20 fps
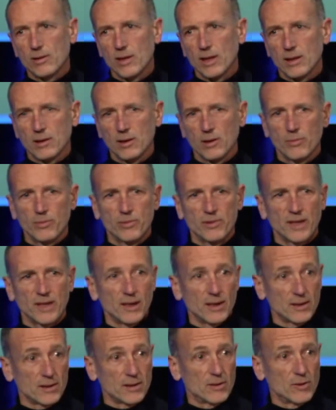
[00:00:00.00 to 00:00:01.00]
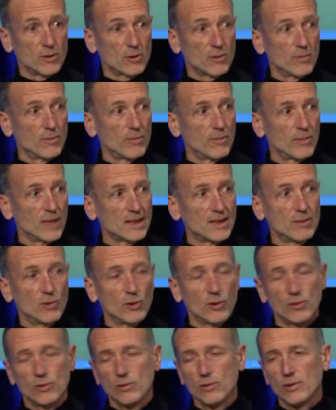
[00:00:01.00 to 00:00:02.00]
And I think it's very important
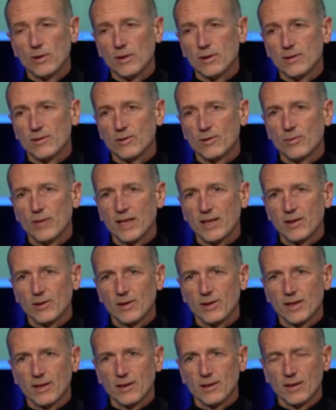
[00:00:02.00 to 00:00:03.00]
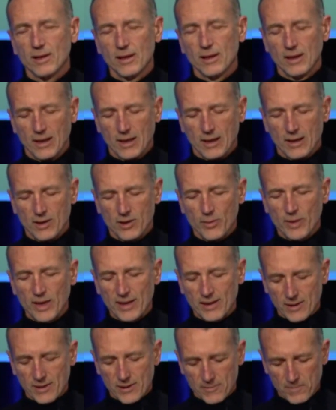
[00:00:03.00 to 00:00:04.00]
that we work here at the same time as
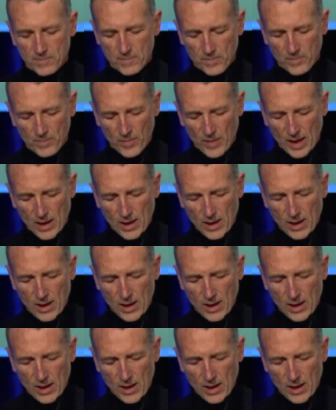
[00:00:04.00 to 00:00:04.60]
the